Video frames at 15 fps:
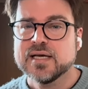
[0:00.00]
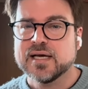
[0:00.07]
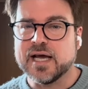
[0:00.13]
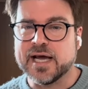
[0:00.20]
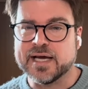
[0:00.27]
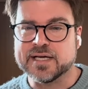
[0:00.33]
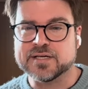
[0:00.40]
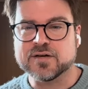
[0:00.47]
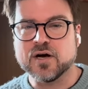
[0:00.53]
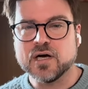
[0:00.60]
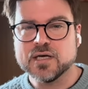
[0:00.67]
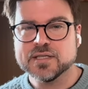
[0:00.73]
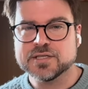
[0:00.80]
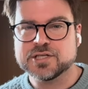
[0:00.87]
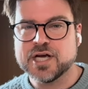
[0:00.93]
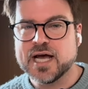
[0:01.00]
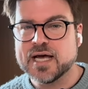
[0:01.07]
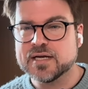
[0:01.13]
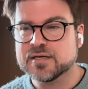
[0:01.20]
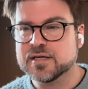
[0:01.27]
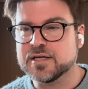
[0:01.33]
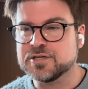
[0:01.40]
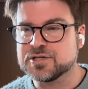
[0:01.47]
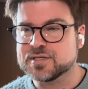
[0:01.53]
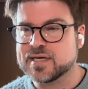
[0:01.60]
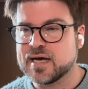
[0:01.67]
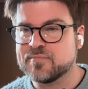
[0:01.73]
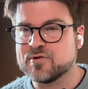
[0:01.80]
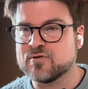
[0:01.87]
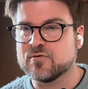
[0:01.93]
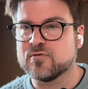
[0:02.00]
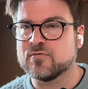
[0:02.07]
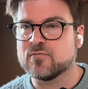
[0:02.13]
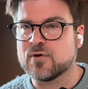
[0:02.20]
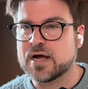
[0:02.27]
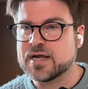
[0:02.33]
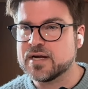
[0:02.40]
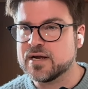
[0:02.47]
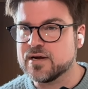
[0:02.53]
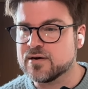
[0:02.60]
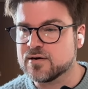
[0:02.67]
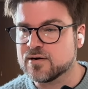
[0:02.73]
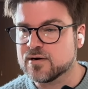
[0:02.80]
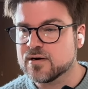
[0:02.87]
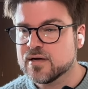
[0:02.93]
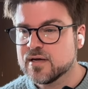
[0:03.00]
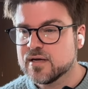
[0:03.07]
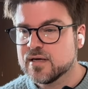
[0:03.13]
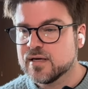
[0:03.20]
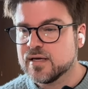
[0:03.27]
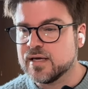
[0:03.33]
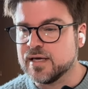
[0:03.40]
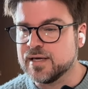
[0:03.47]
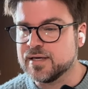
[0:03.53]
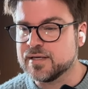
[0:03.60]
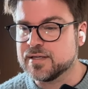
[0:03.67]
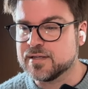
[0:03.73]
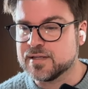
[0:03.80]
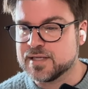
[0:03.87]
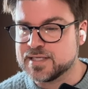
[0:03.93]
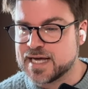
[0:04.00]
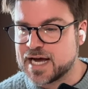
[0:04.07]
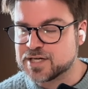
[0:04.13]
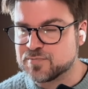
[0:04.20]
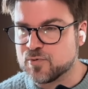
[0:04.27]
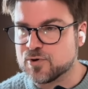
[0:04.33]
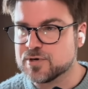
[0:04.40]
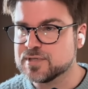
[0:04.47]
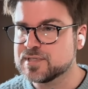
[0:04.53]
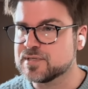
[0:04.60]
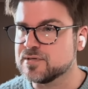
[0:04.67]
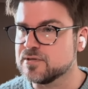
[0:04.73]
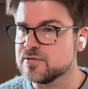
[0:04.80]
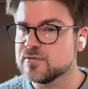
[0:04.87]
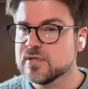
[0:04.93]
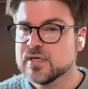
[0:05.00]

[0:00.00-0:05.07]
And all the chat can just happen right here in the dashboard. So